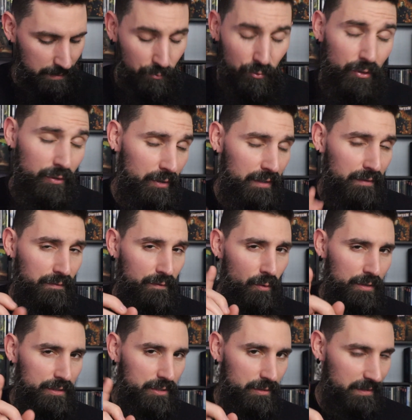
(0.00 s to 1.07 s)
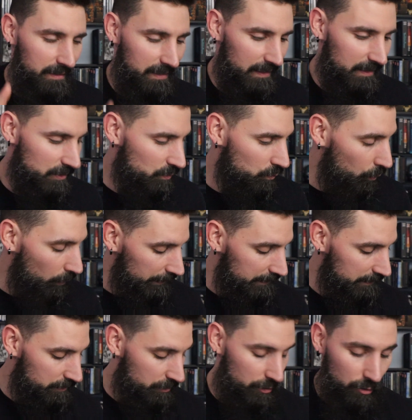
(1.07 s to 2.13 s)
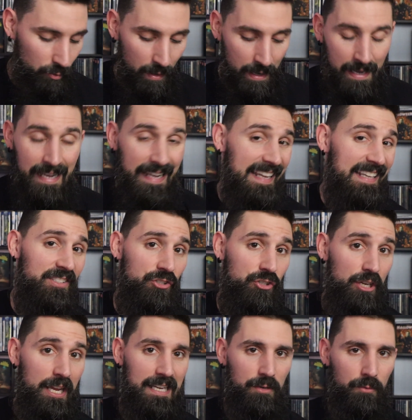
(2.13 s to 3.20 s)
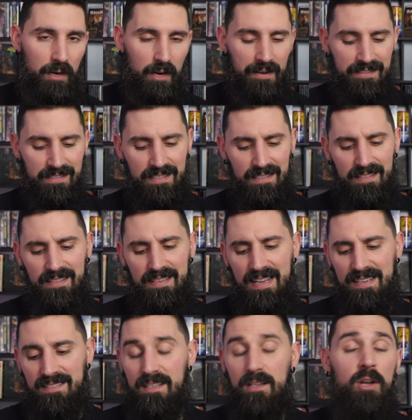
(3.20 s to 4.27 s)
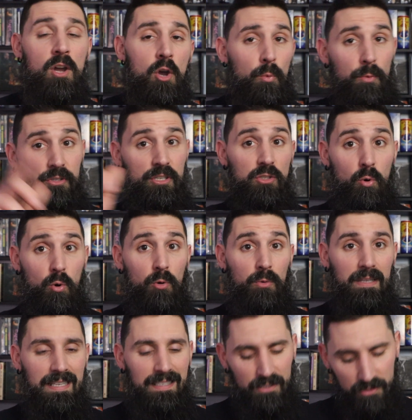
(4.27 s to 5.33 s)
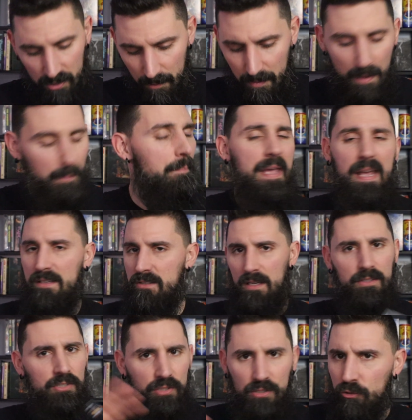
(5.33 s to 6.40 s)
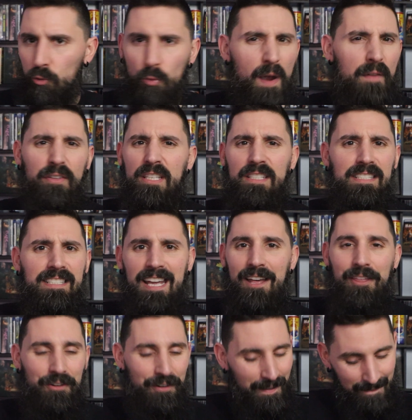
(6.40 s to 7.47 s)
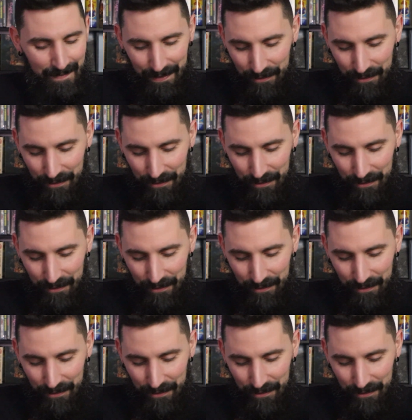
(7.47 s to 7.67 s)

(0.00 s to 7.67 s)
I'm really looking forward to the Dentist 1 and 2 in January. All right, let's get into the next thing, which is horror related. This is gonna be a mix. I just threw everything together.